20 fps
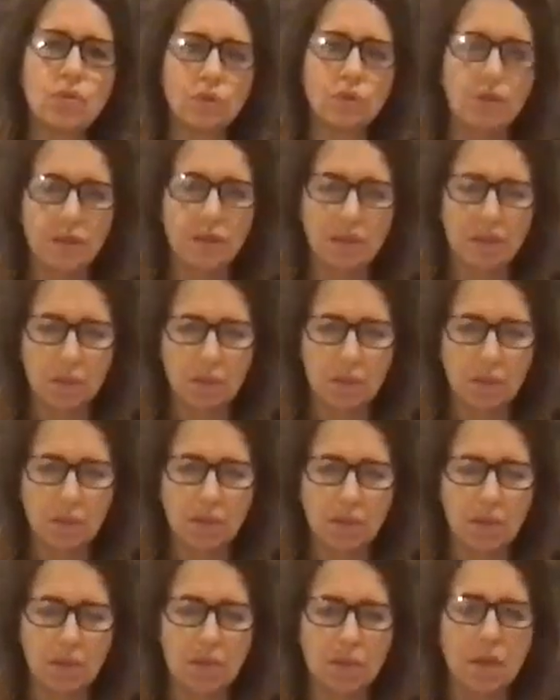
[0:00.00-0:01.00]
of
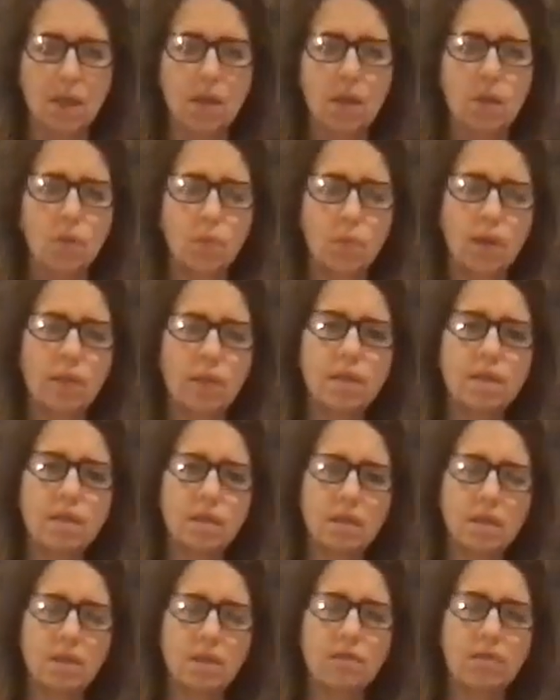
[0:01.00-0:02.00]
experience when there's
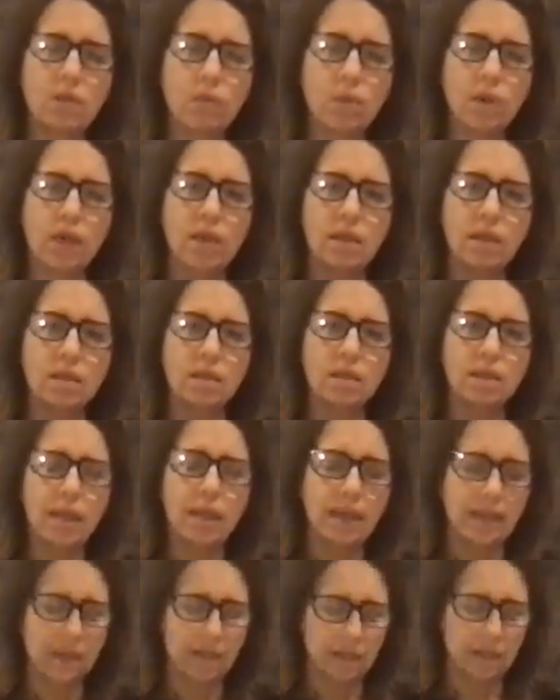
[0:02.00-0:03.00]
enough awareness
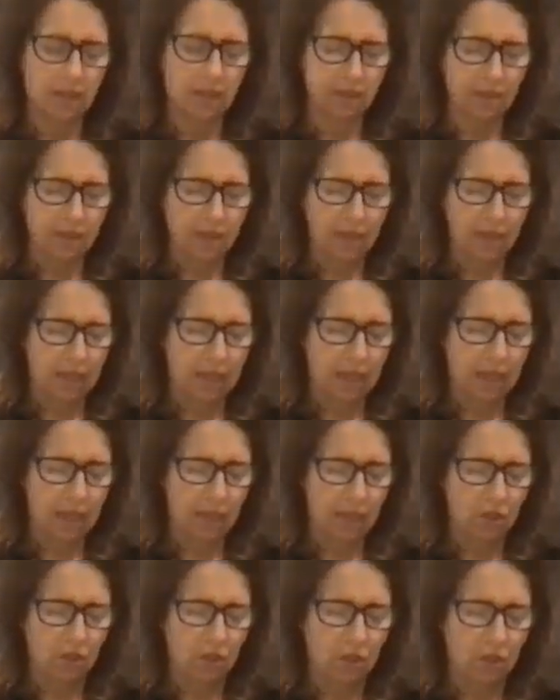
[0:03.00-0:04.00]
and
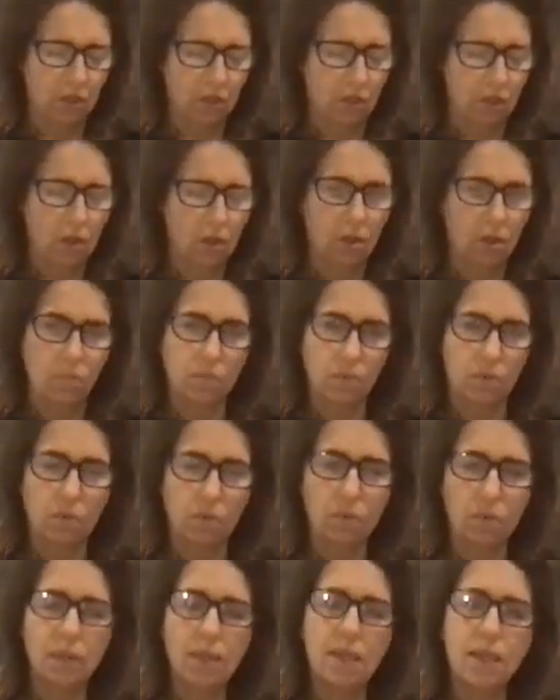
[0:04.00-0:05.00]
investigation on
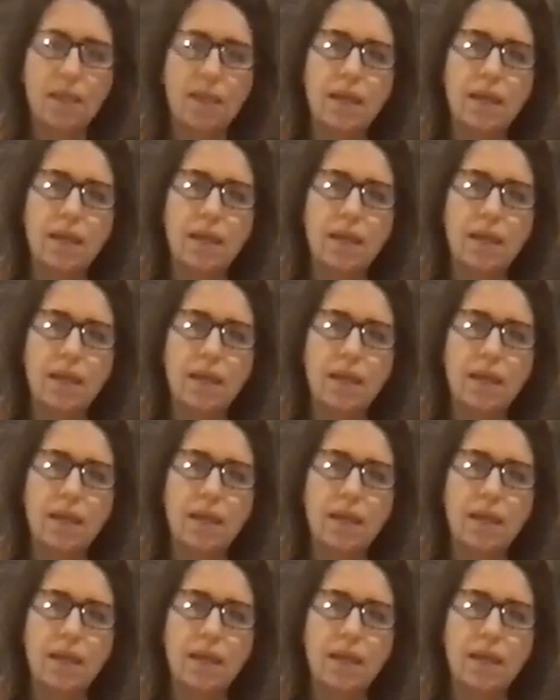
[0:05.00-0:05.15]
board.